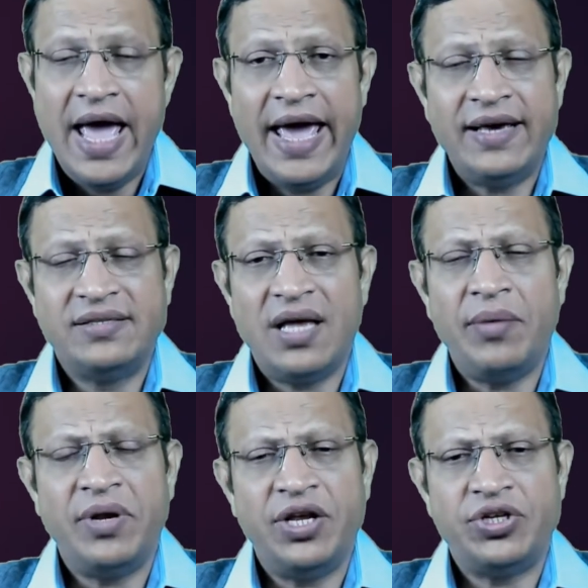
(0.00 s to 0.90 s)

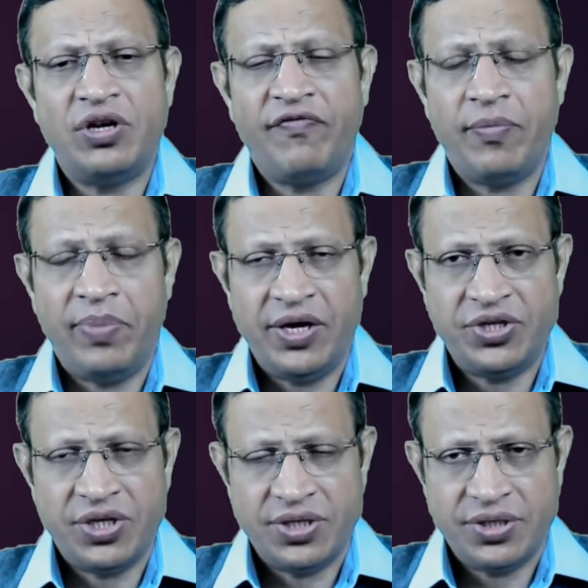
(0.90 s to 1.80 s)
Examination of a
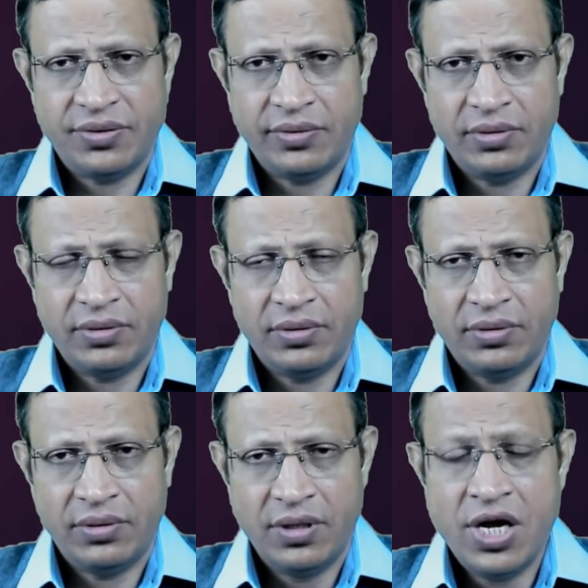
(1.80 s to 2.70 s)
patient
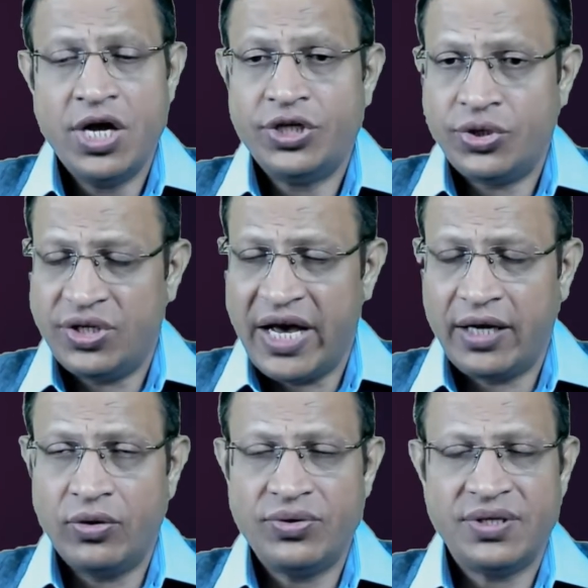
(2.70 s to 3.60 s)
to
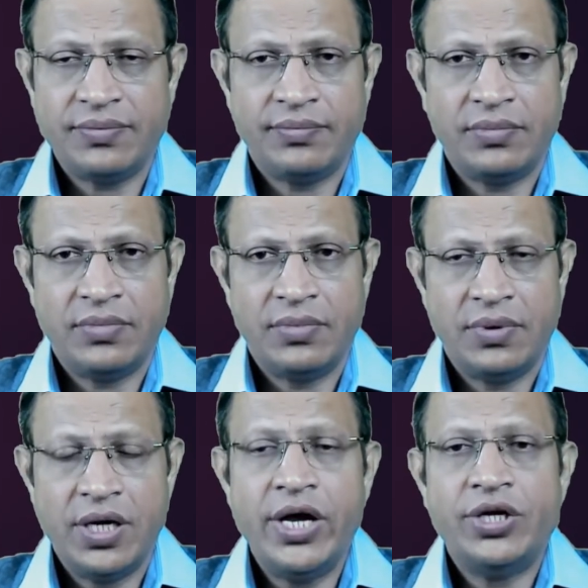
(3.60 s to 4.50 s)
diagnose,
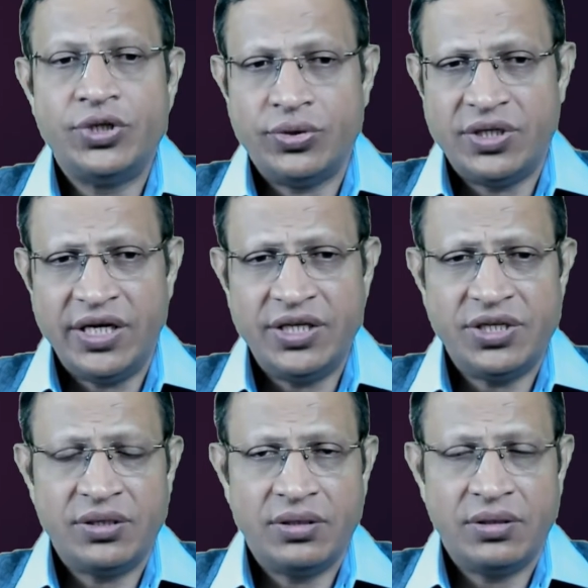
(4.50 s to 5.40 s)
to
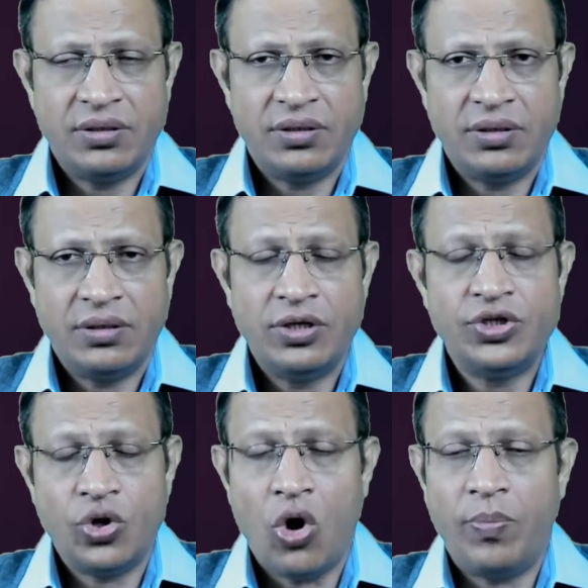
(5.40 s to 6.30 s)
treat,
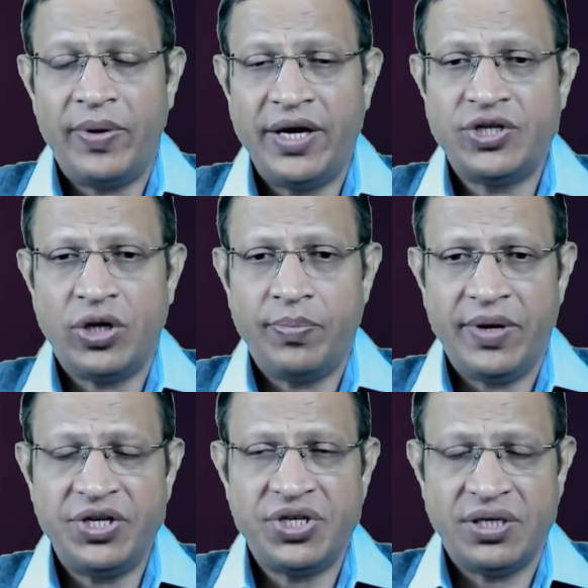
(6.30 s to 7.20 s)
to operate on a
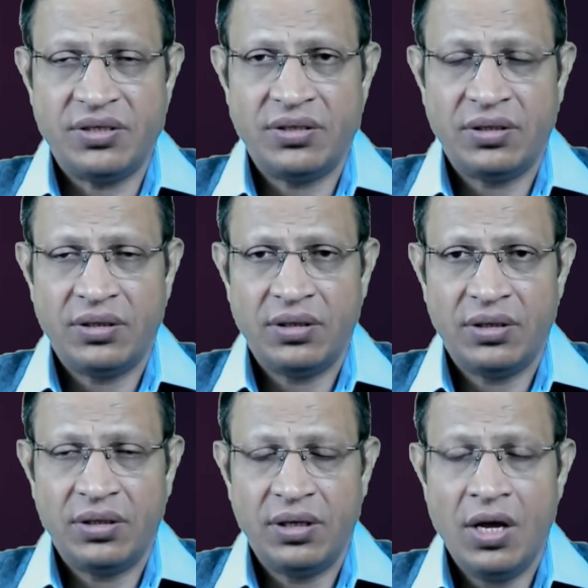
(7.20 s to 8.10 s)
patient
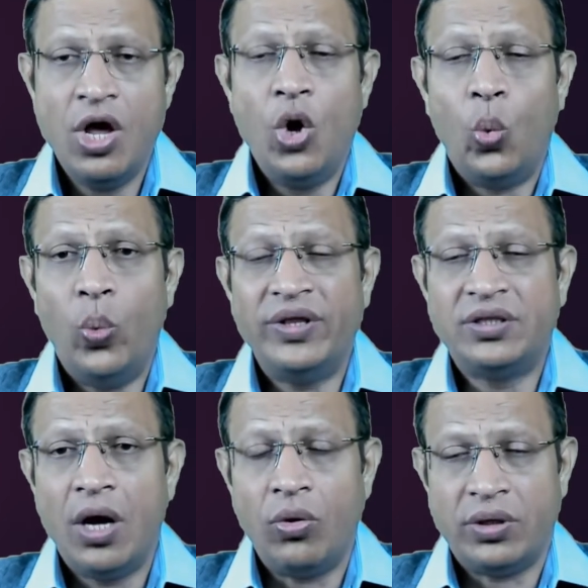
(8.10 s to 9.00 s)

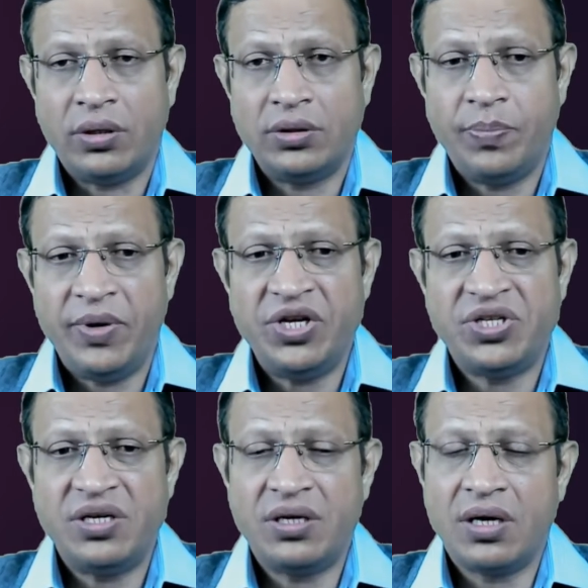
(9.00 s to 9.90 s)
without the
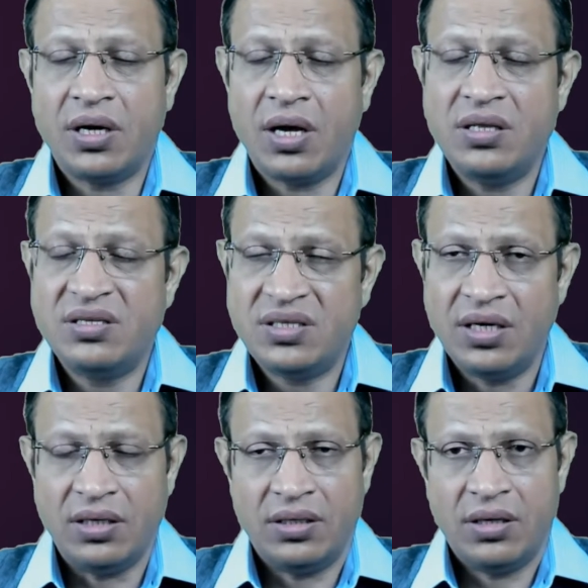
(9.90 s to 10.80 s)
patient
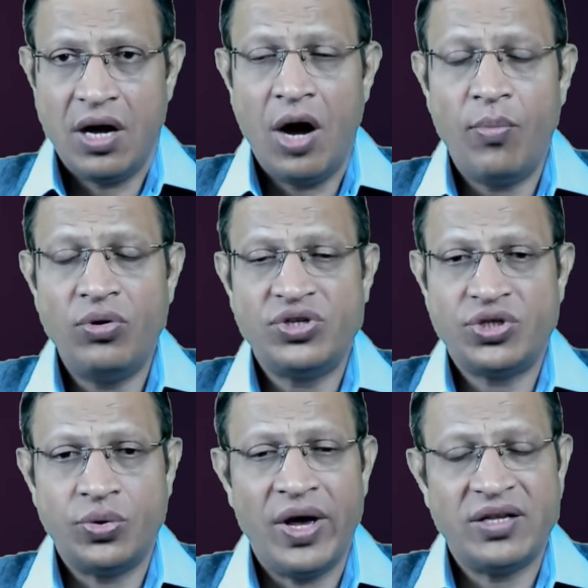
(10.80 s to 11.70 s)
consent amounts
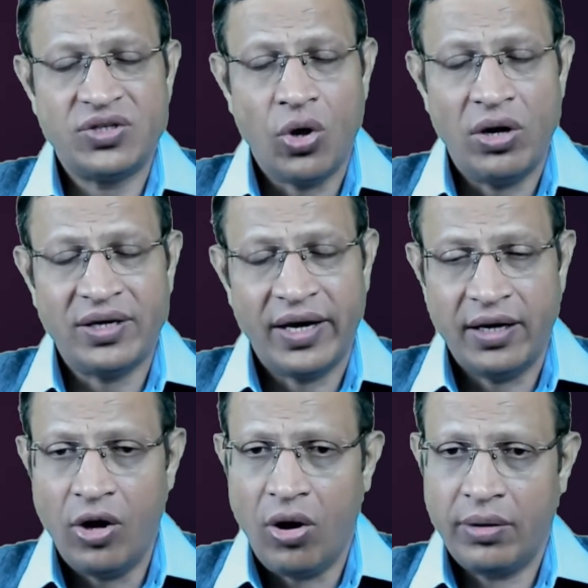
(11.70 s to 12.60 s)
to assault in
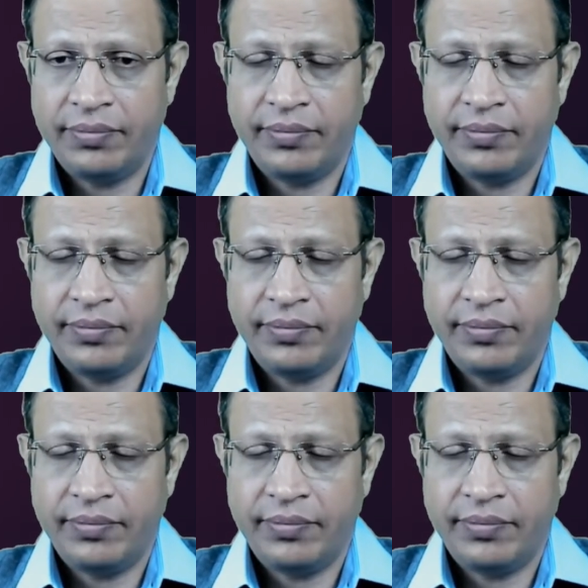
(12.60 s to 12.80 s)
law,